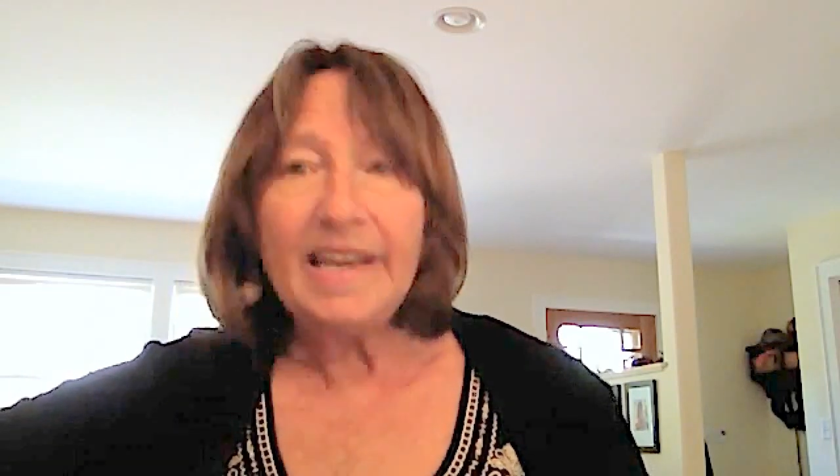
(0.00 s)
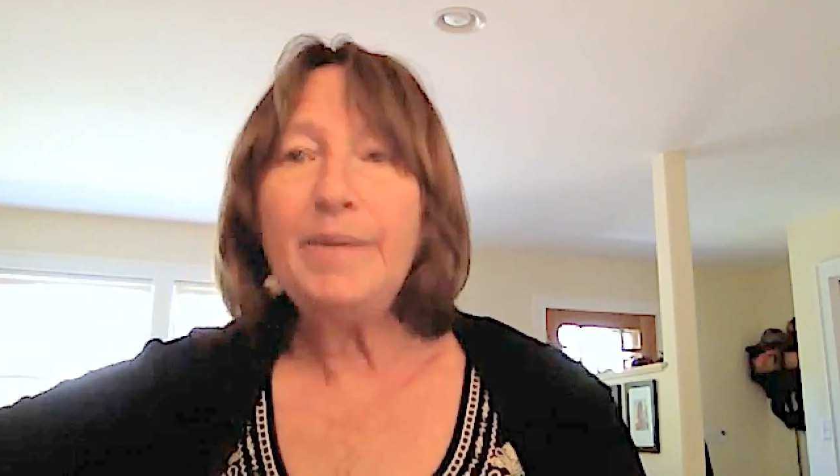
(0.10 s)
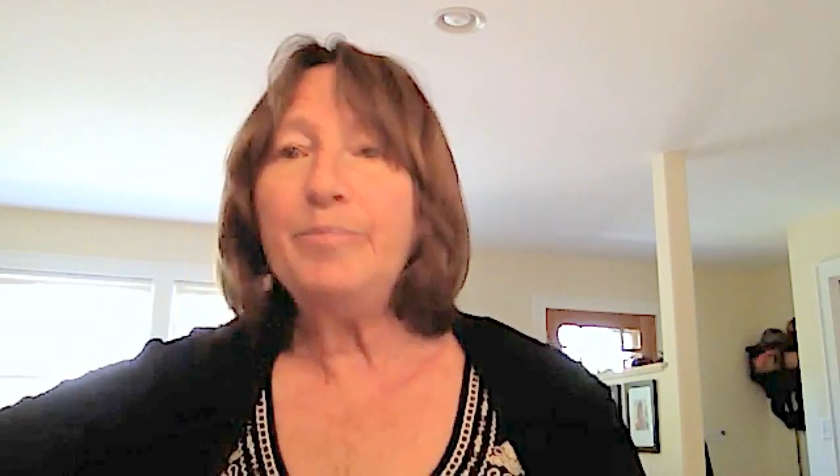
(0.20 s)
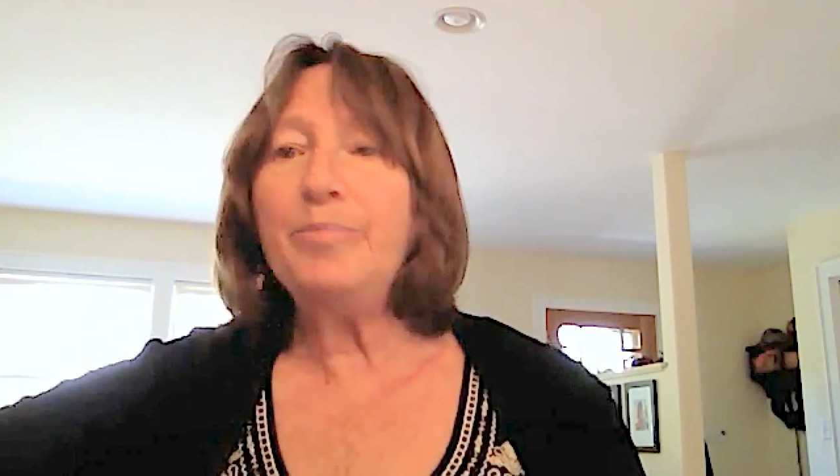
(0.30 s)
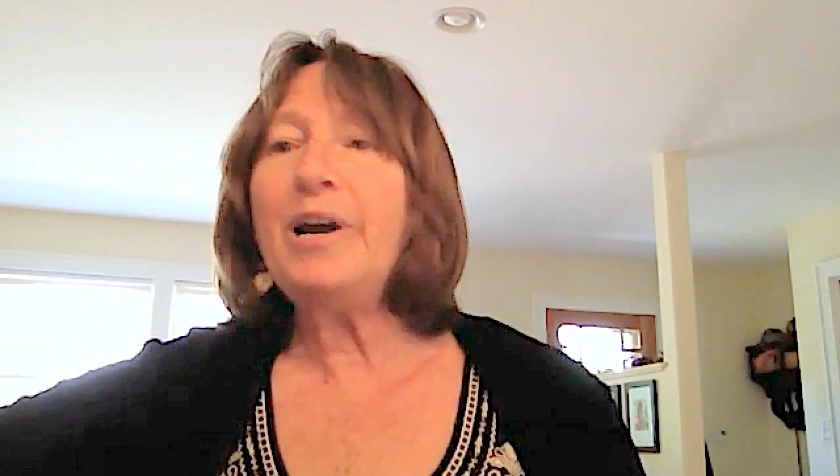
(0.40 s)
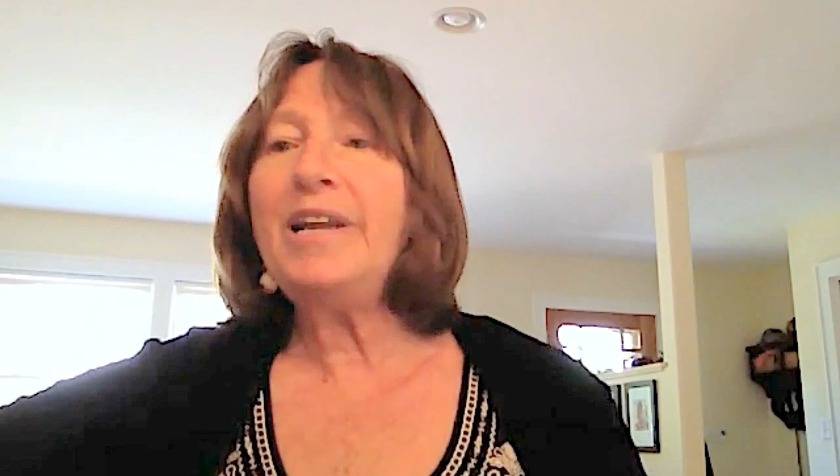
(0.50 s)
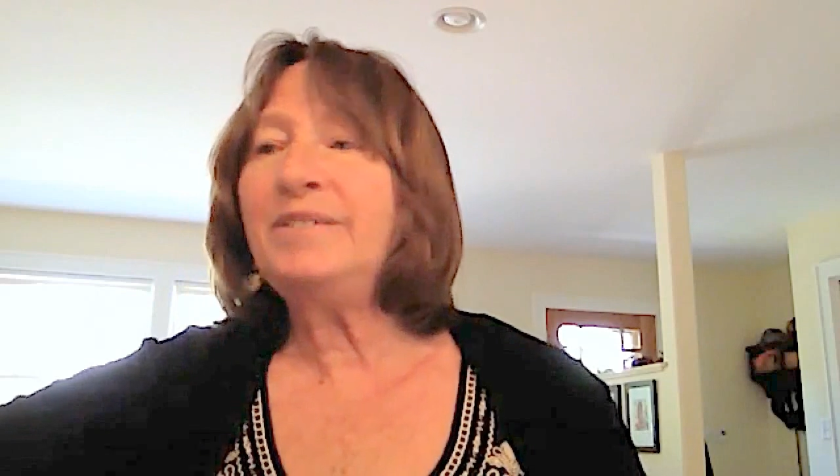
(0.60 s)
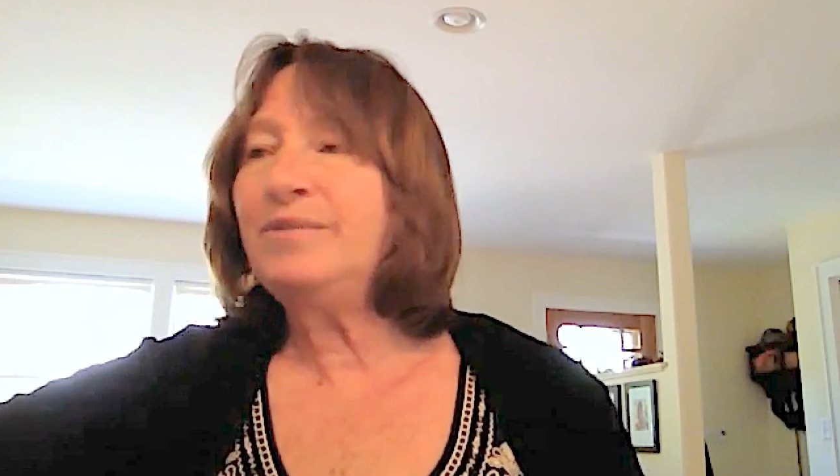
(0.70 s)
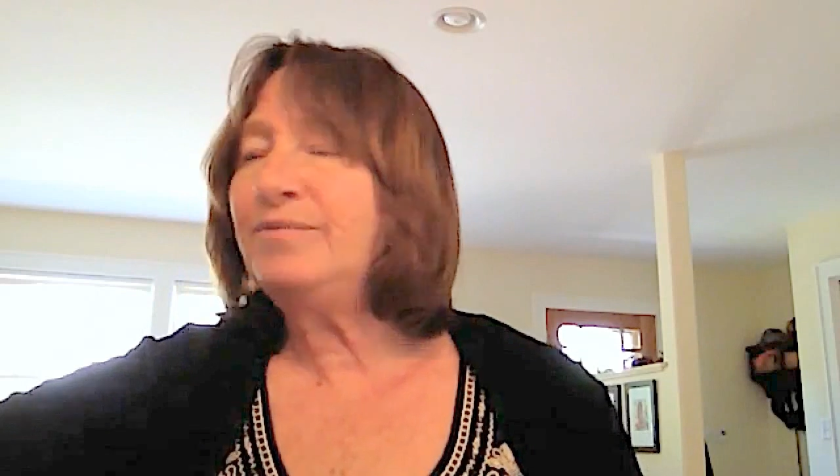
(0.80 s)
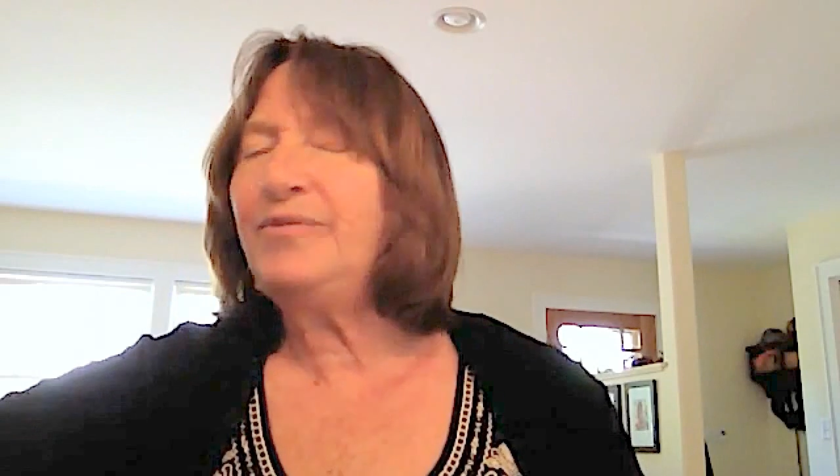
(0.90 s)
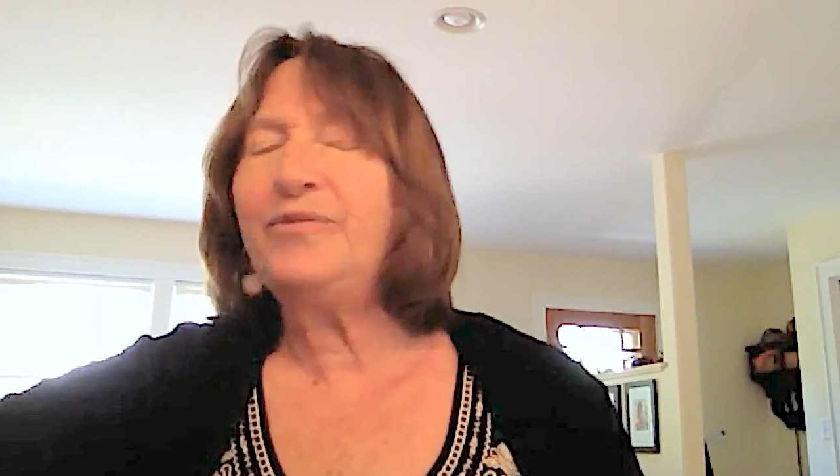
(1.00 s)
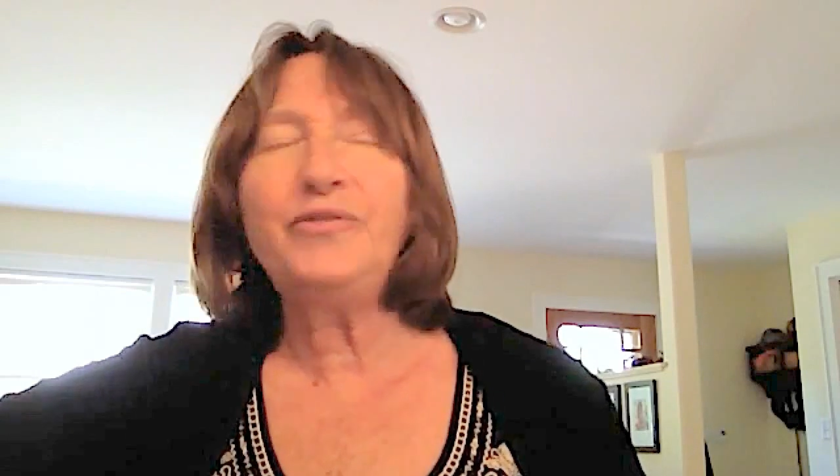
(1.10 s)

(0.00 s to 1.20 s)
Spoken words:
Cape Breton